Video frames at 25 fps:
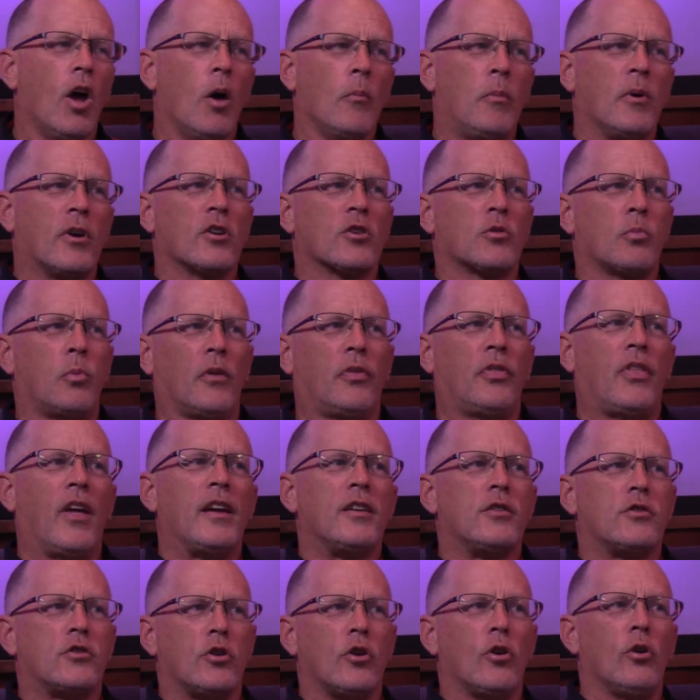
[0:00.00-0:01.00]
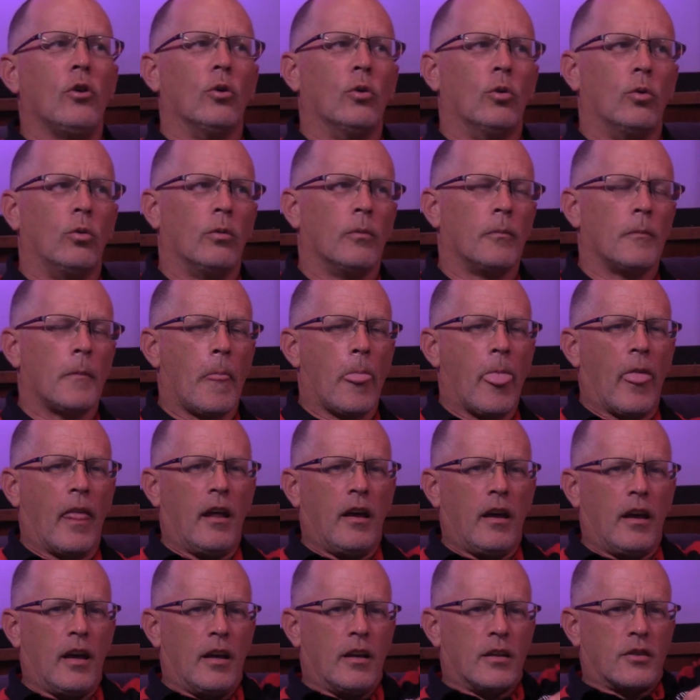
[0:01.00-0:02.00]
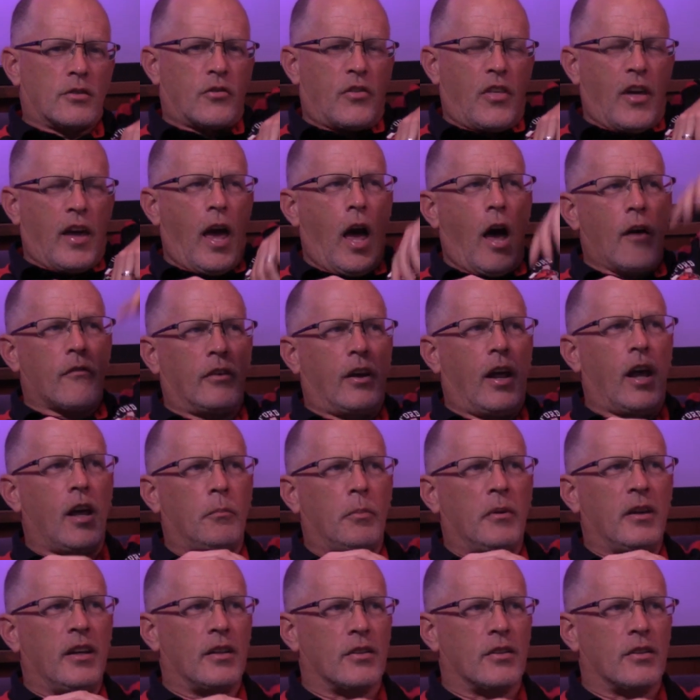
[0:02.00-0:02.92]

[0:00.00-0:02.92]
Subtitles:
Because what they do is they have an A, B,